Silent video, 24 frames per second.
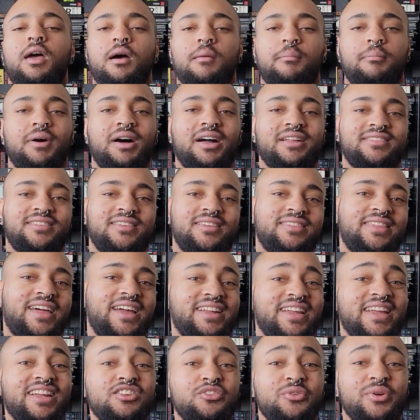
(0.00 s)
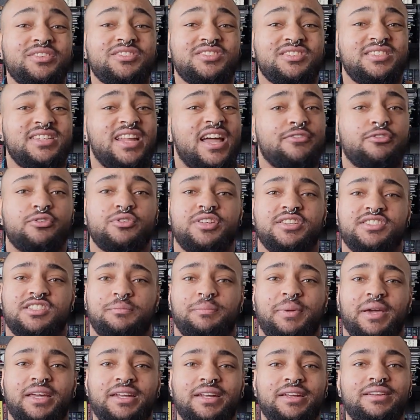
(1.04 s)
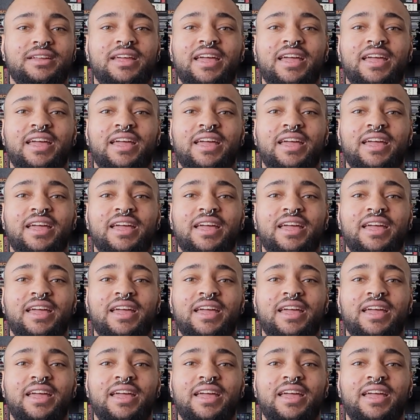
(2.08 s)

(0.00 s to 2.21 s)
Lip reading: But that ignorance never dissipated.